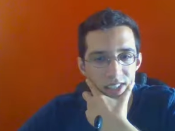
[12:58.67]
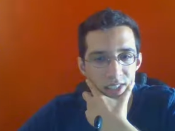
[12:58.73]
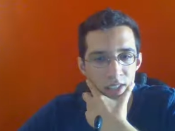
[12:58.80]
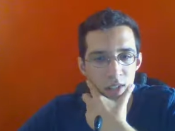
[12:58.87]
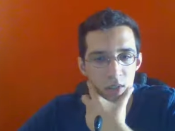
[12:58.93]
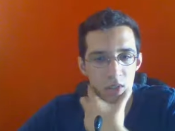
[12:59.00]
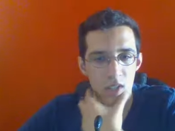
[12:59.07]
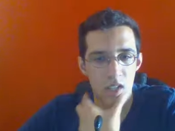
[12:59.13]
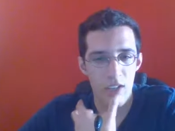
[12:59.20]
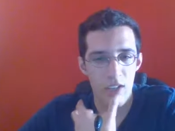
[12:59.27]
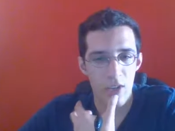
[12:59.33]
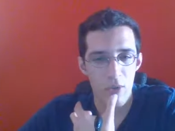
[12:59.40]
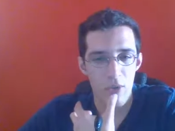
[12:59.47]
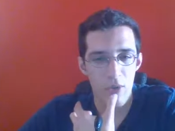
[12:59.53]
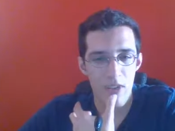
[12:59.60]
Looks
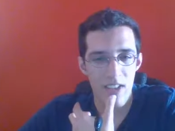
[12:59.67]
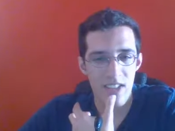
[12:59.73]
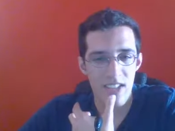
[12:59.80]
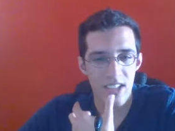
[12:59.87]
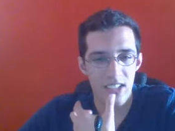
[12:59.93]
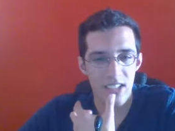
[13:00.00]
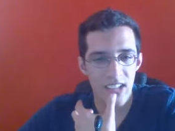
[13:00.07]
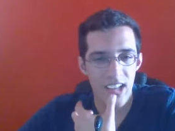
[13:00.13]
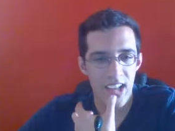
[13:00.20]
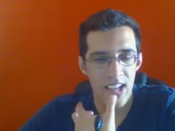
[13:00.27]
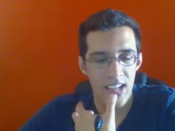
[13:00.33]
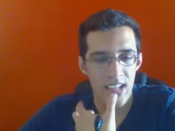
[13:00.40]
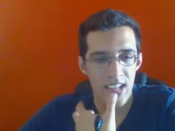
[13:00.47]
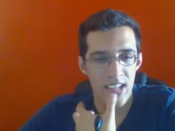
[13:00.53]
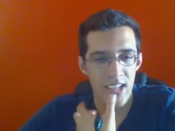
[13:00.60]
like your friends are dead.
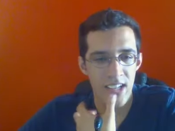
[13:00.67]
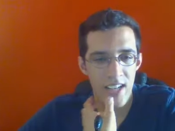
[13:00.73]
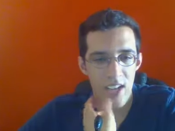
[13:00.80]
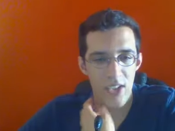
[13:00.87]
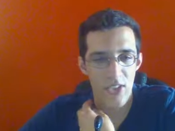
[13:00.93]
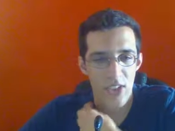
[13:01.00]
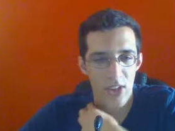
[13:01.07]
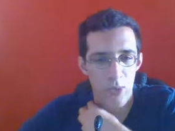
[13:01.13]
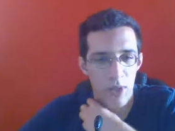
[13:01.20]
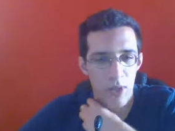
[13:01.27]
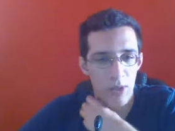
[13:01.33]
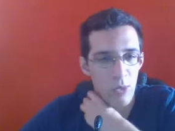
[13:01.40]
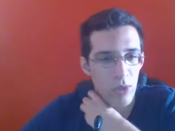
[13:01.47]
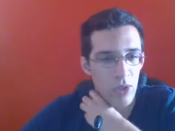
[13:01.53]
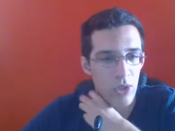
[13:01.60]
Now then,
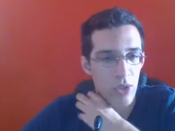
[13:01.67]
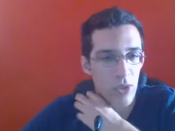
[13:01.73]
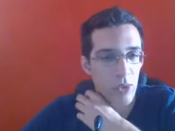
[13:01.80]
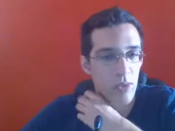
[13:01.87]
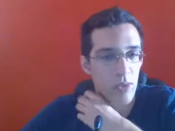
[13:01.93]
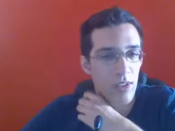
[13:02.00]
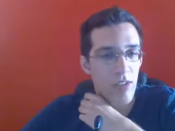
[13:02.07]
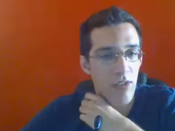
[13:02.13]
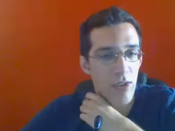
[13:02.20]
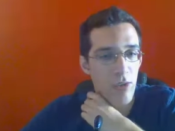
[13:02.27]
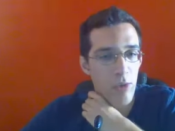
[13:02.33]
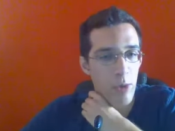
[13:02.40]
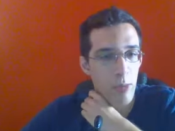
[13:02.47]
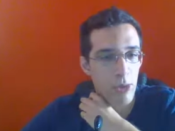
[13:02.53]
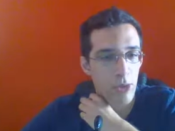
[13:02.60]
what will you do? Even
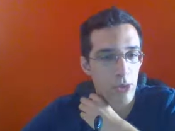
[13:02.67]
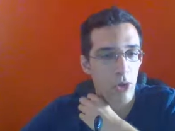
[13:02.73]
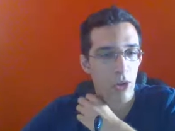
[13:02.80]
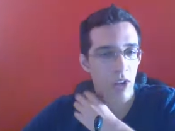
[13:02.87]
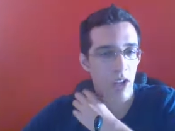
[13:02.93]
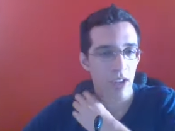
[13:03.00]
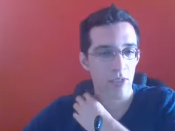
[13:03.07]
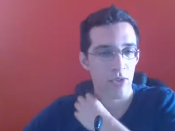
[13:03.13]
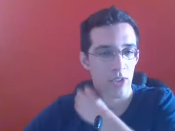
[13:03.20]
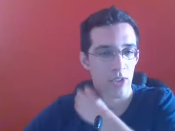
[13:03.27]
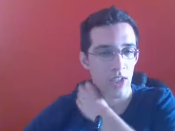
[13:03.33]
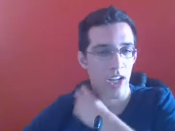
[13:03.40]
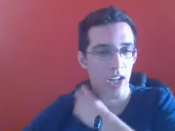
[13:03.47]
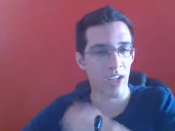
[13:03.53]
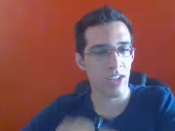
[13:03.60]
if you put your lives on
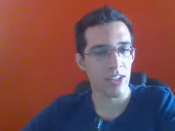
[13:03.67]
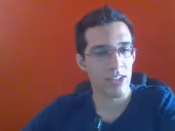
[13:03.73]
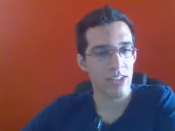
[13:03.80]
the line and